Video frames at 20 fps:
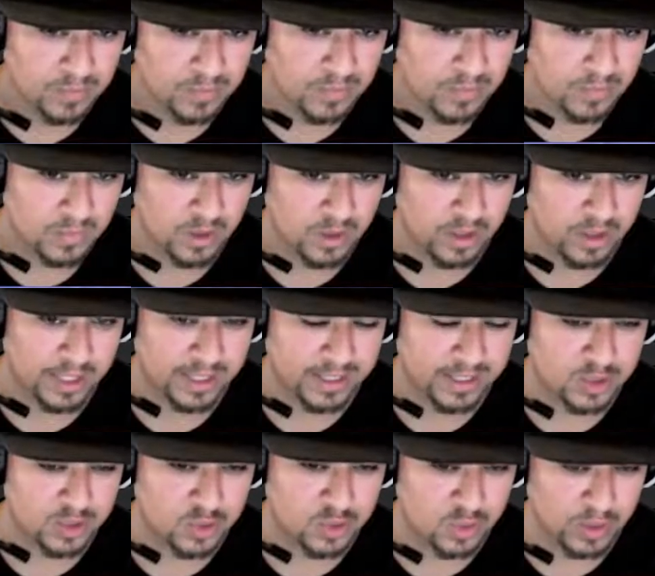Okay, the
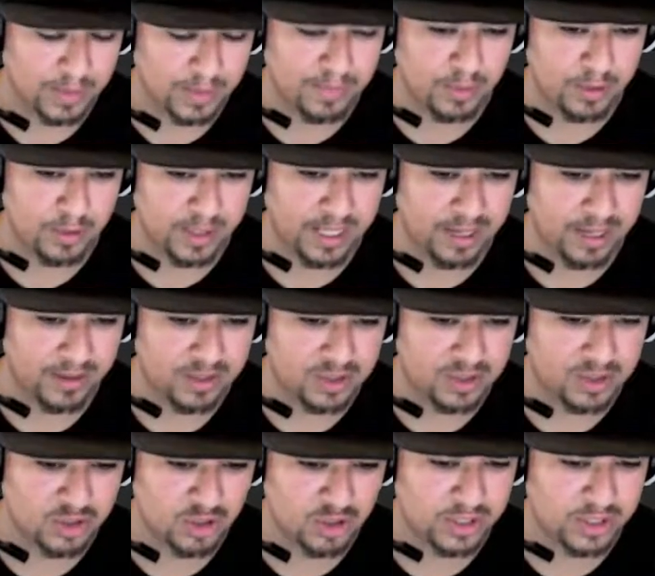swing point now, it's
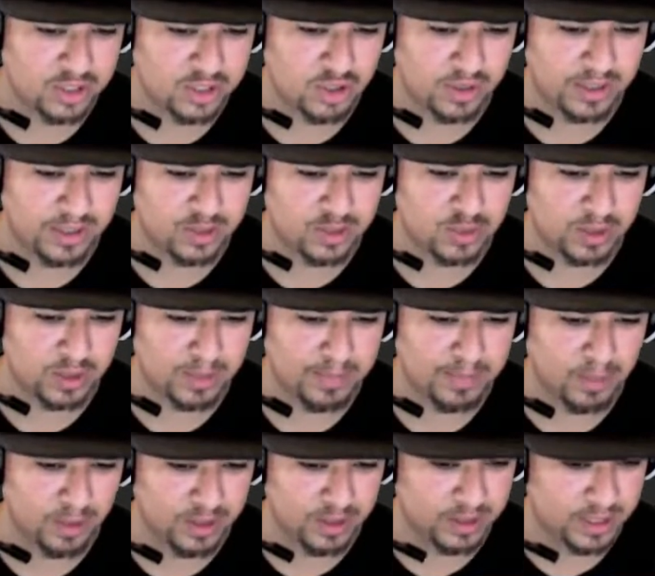showing the swing
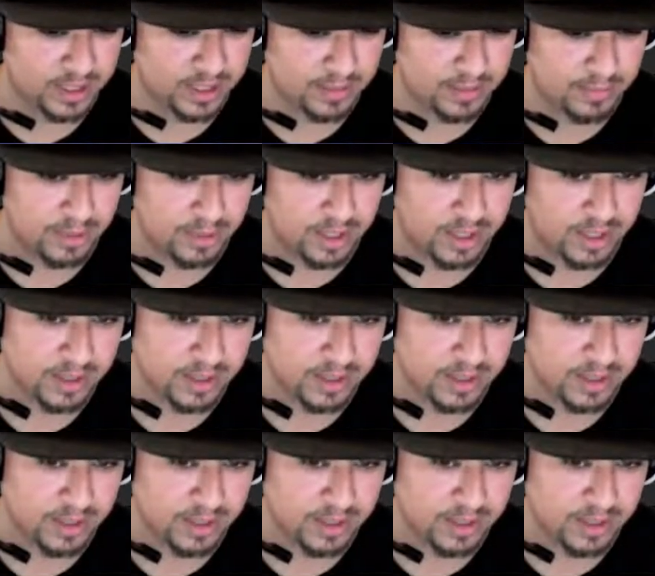point there, but